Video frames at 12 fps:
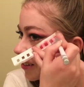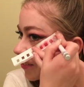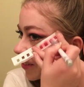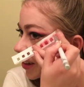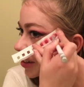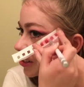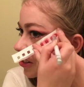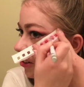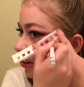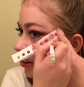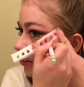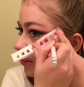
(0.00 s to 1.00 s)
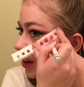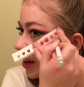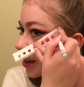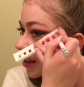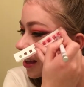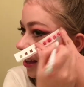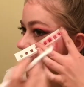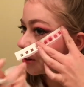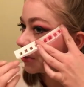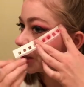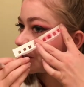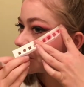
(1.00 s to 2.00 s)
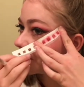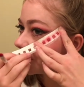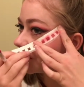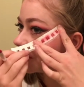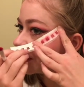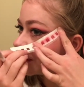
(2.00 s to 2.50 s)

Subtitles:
but I assure you, it'll be cool.